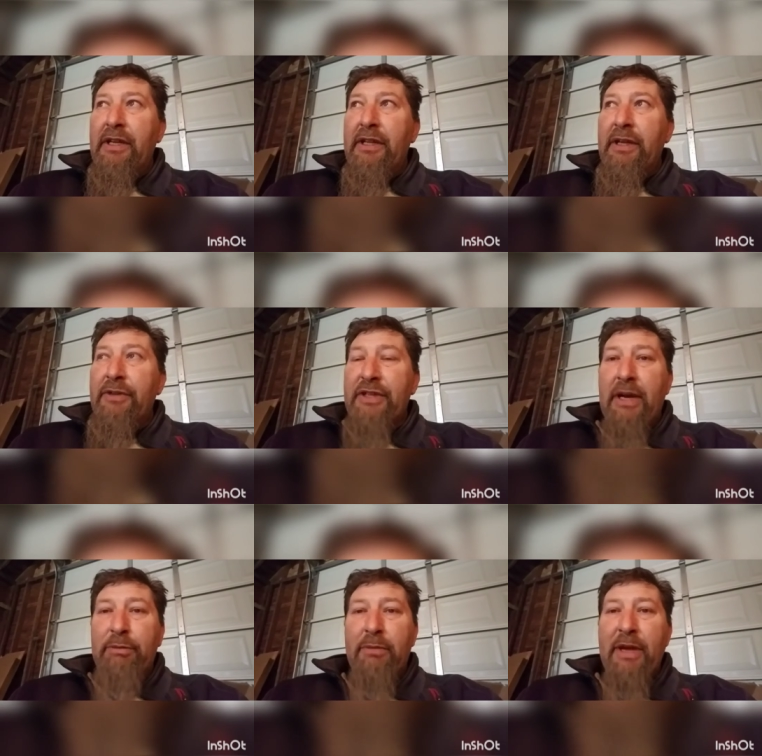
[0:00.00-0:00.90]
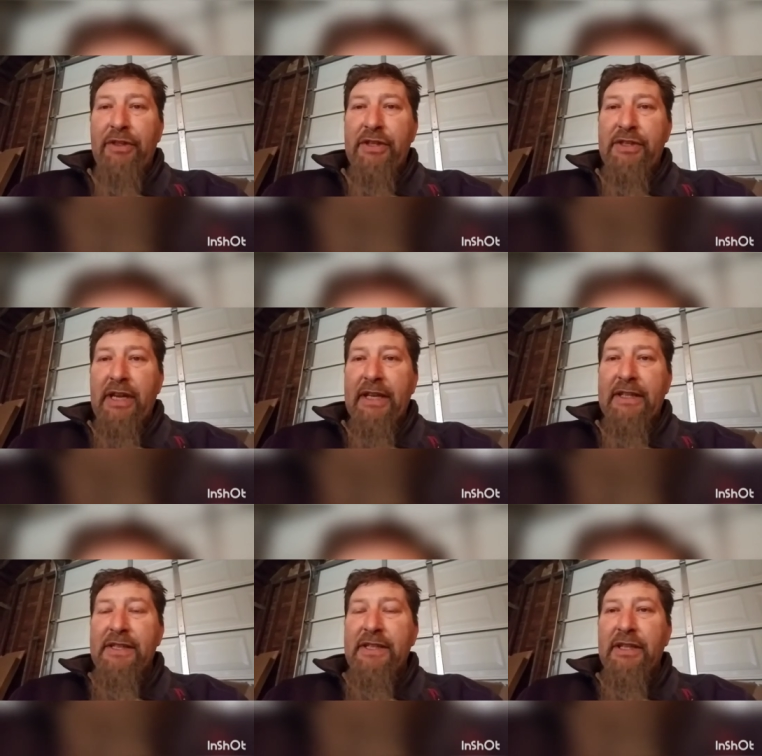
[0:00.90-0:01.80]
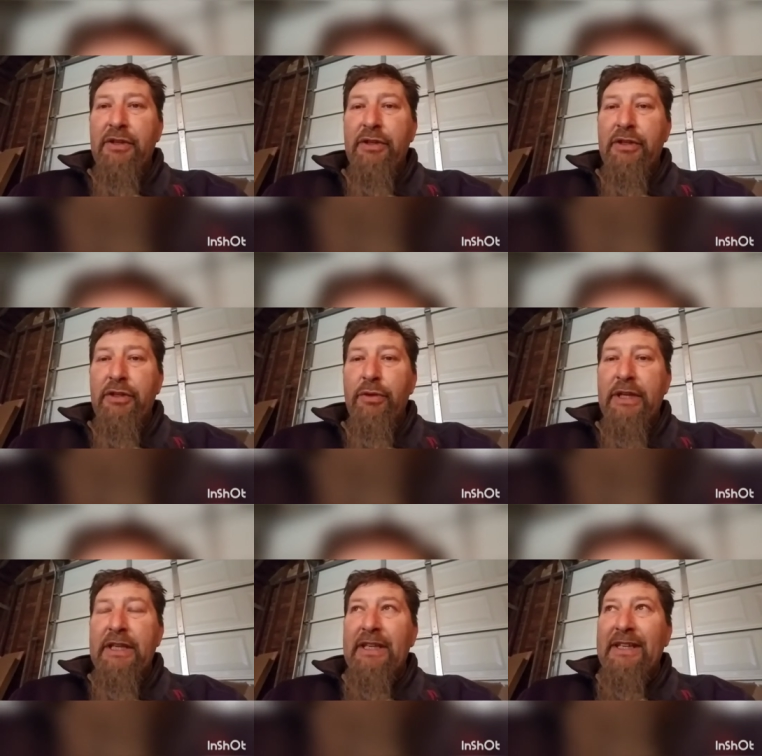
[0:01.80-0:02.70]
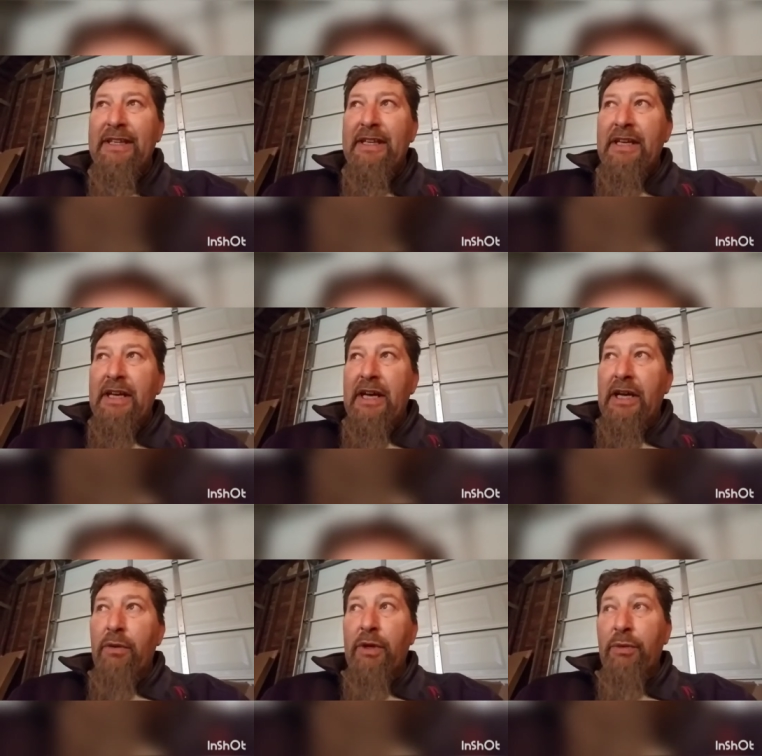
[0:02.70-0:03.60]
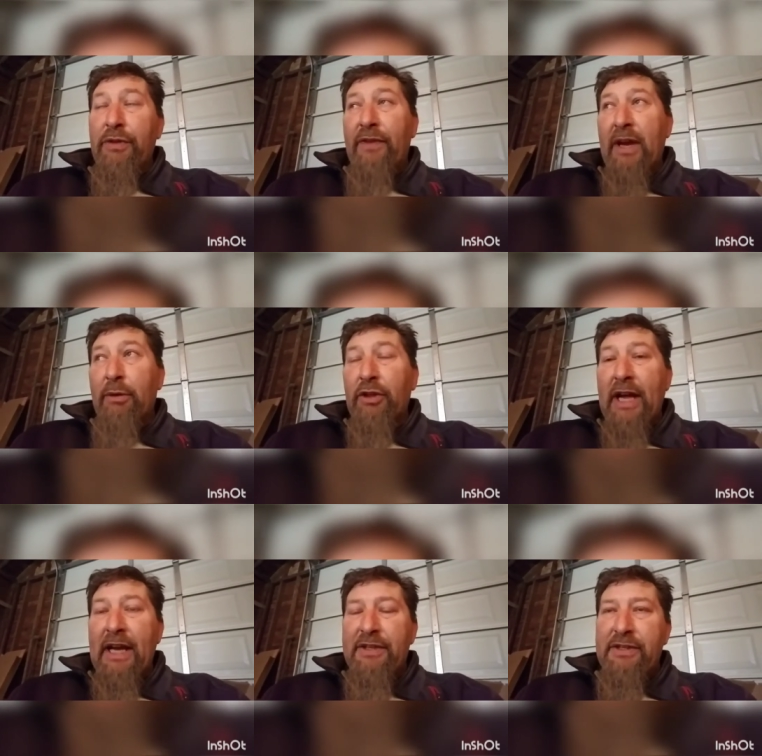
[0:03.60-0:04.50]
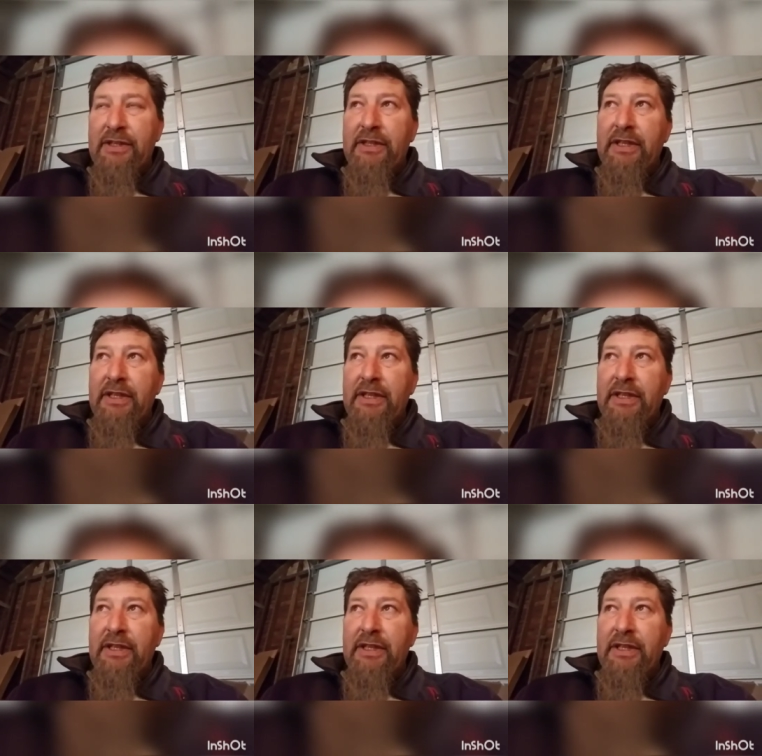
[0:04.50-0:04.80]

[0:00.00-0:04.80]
there's a couple of methods that I considered doing. Uh, one was fiberglass.